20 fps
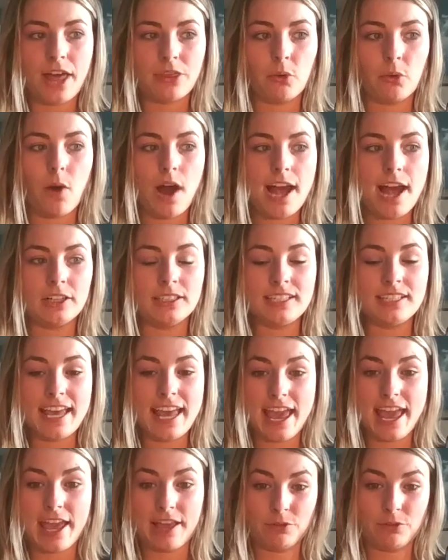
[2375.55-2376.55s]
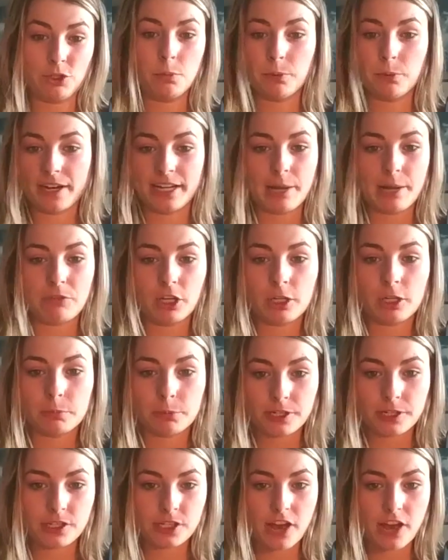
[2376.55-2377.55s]
The Wild, you bring up the
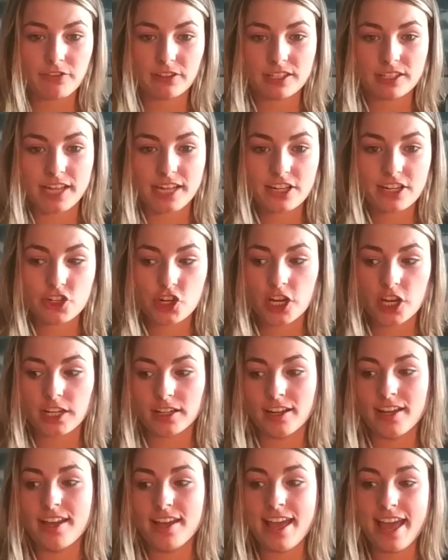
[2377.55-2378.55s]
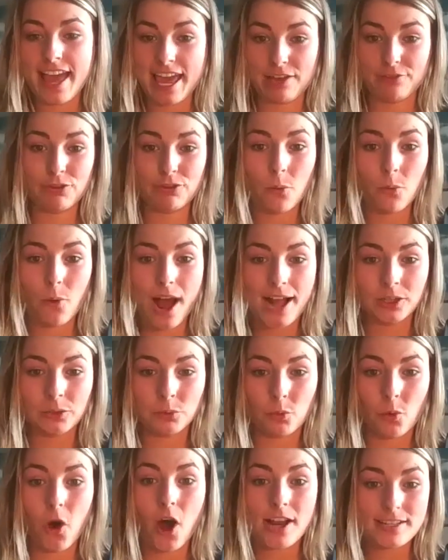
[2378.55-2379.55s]
Kaprizov extension. If yeah. the
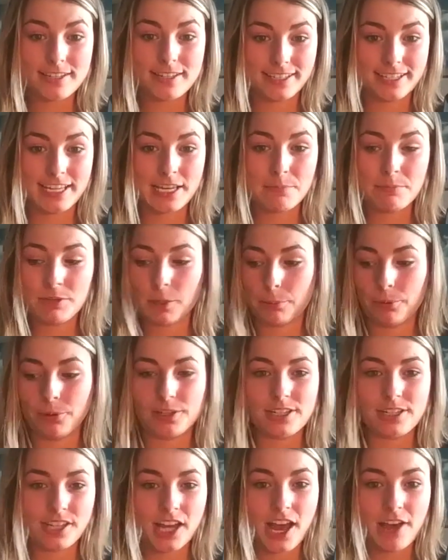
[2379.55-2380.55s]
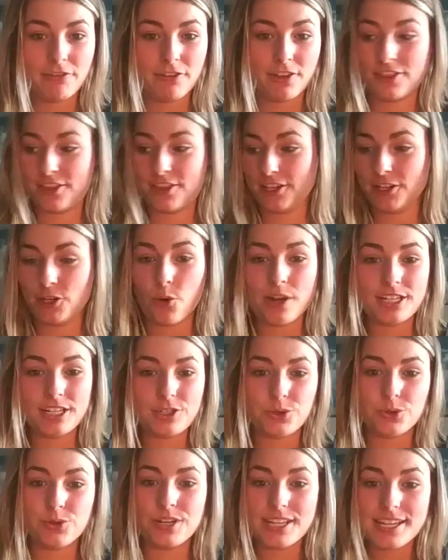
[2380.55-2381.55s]
Wild want to keep Kaprizov, they're
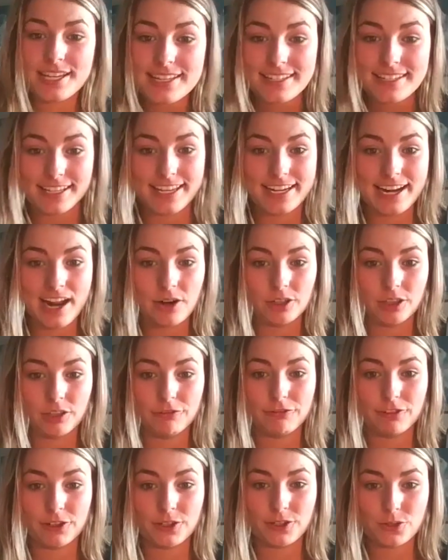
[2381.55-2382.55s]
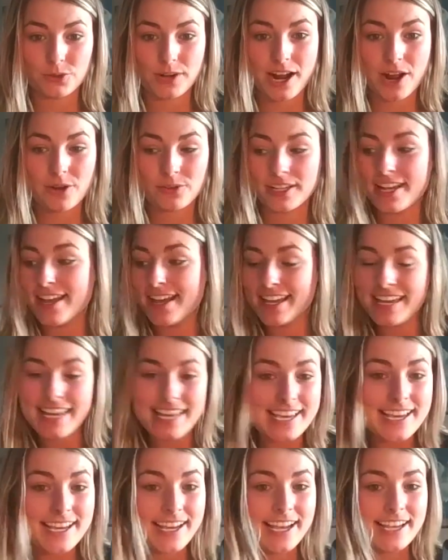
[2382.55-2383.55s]
going to need to get out of the first round.
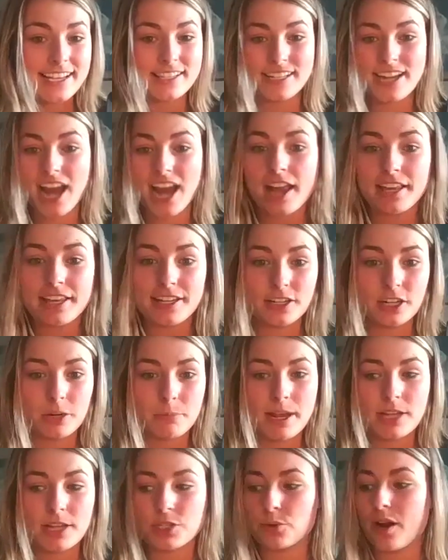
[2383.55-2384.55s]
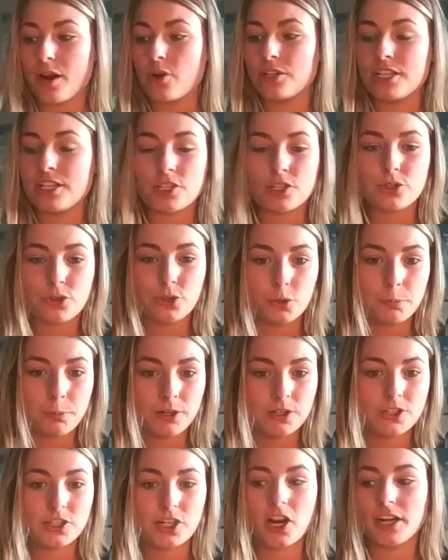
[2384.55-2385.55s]
Need he is not round. here to mess around. He's a
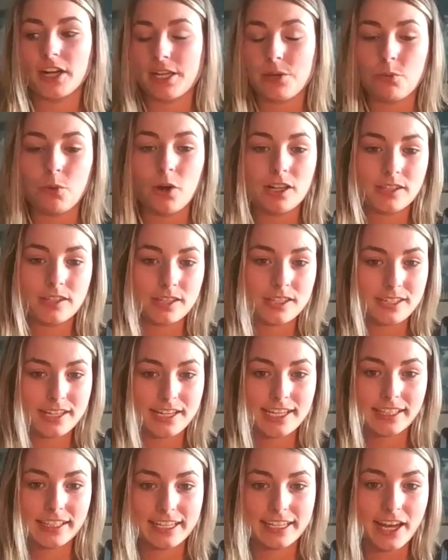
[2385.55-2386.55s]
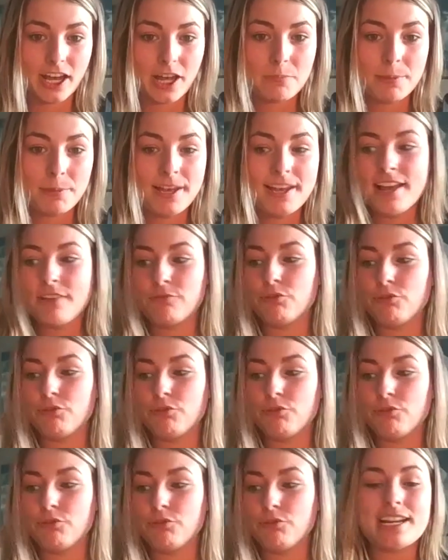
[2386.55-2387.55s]
superstar. He wants a Stanley Cup.
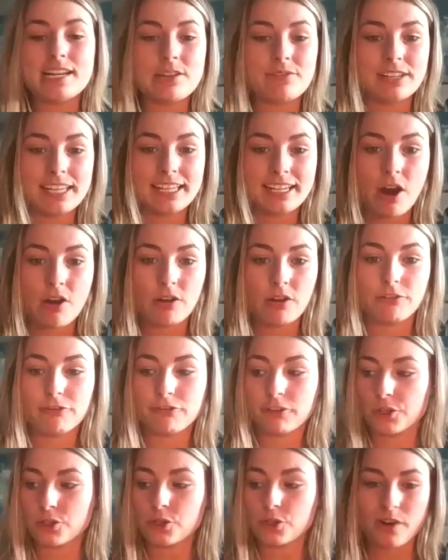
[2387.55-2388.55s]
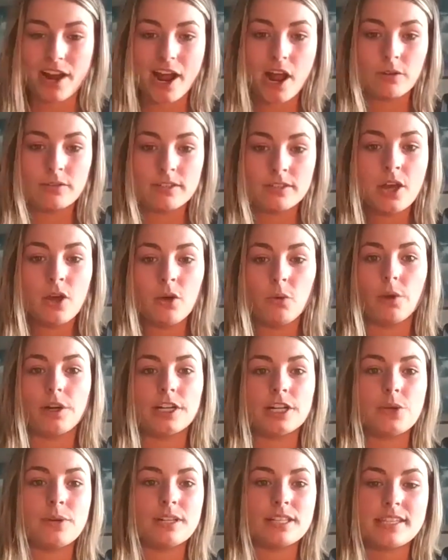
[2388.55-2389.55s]
If you can't even get out of the first round, what are
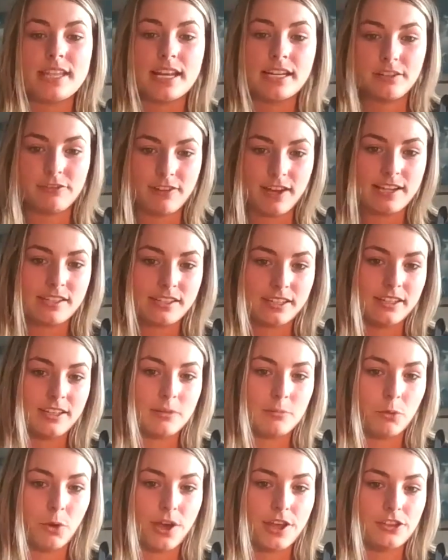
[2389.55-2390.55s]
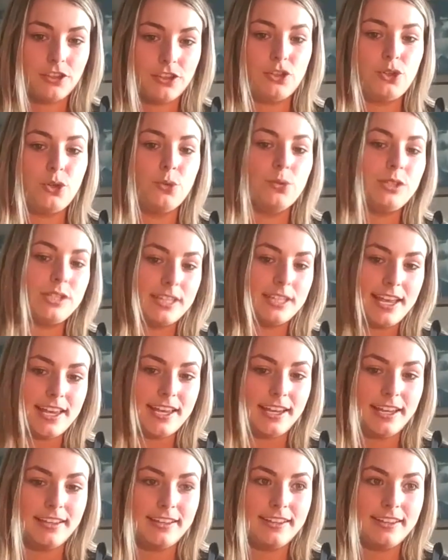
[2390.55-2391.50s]
you incentivizing him with to stay?